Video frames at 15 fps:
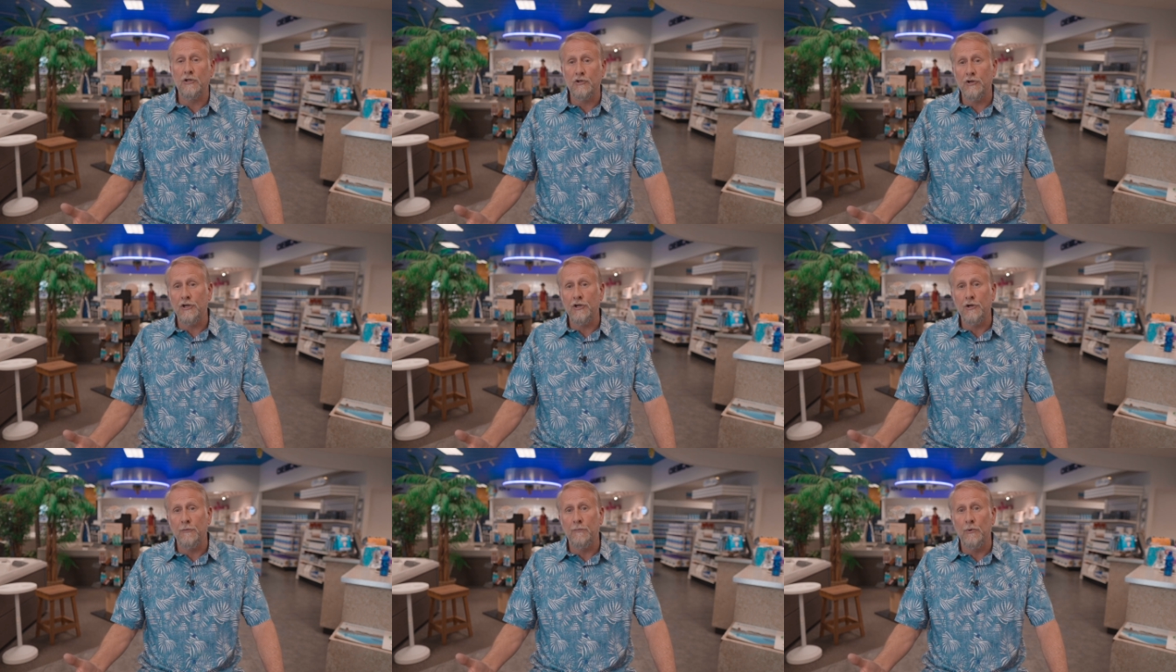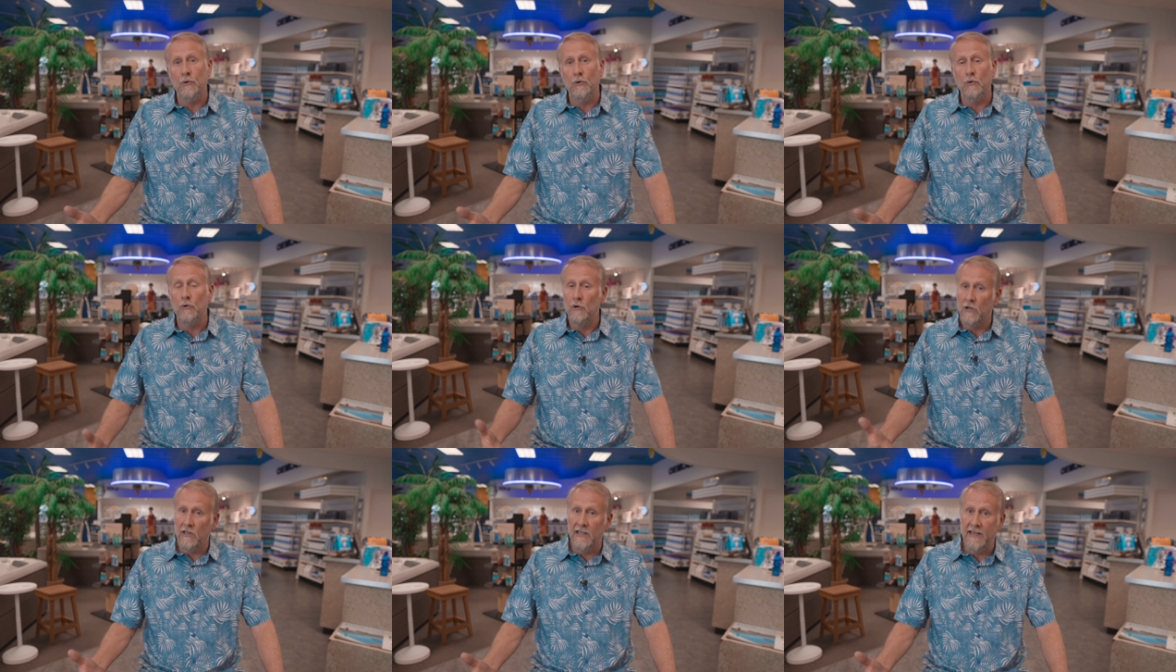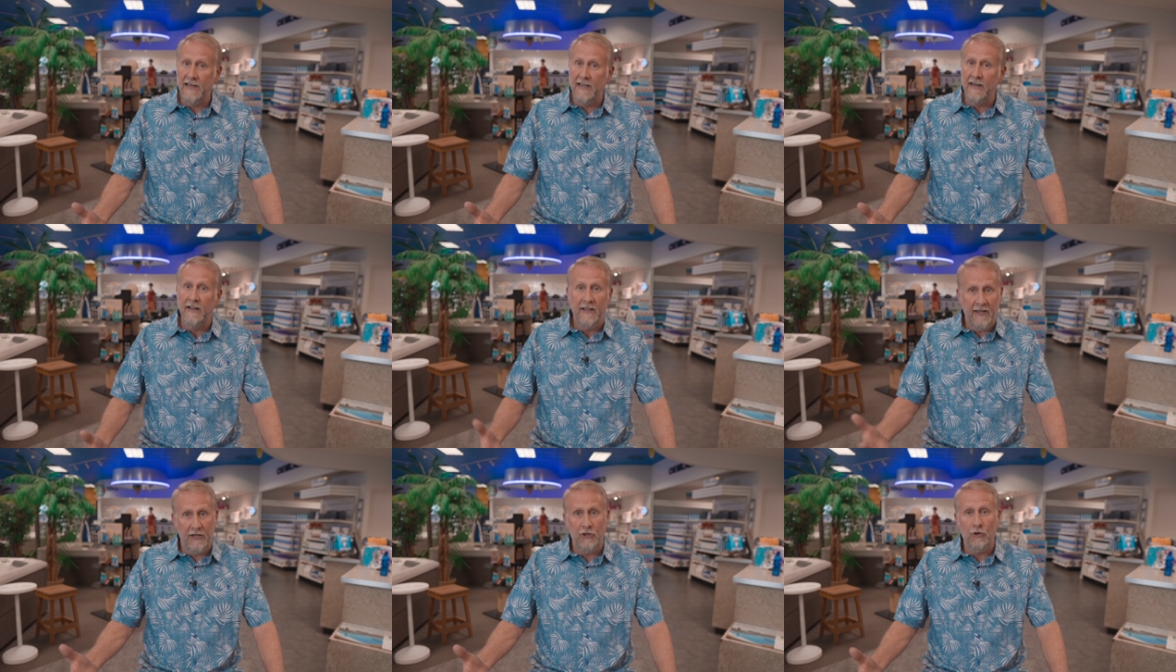treat your pool, clean it,
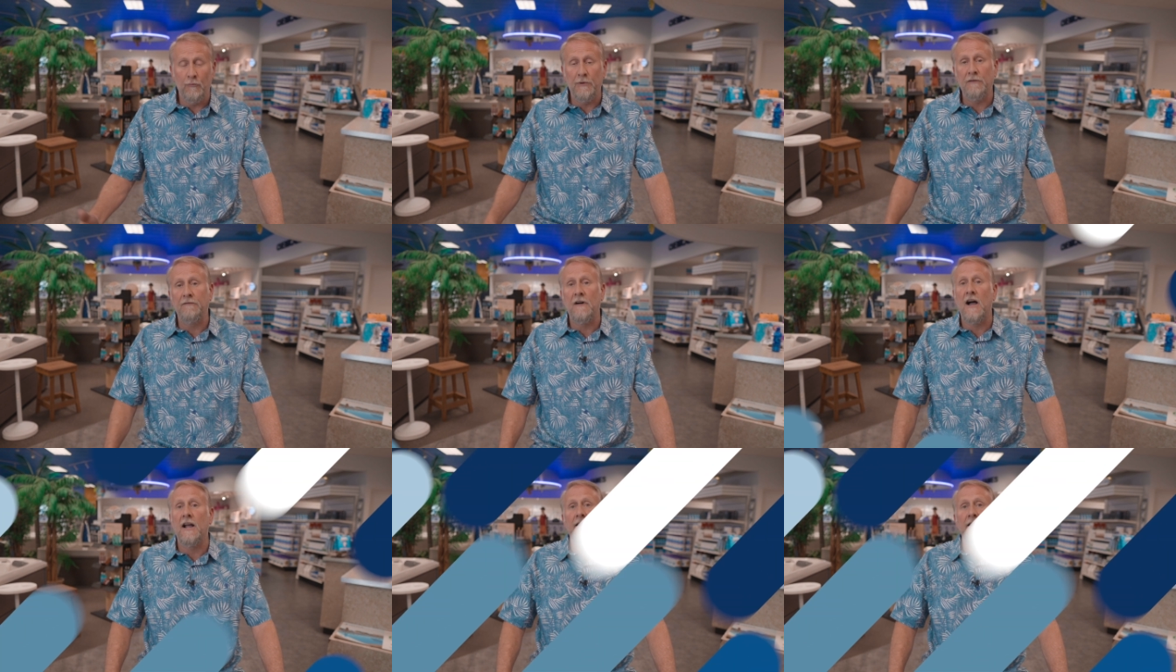and you'll be fine.